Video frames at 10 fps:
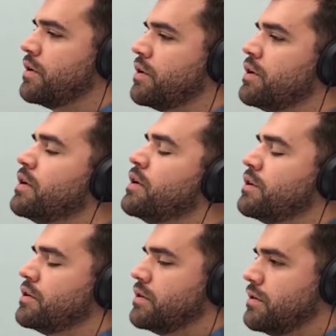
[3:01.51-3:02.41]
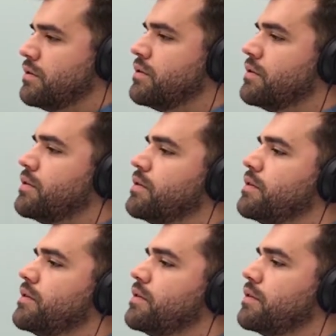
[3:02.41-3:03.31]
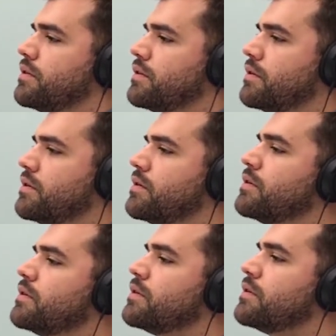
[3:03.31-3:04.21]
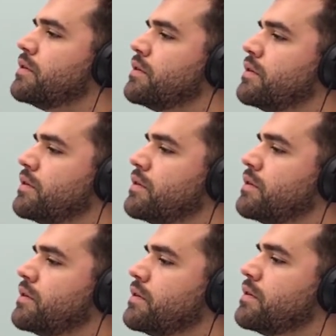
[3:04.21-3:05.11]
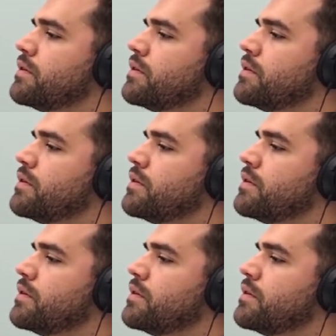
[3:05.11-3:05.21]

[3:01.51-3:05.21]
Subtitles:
[no speech]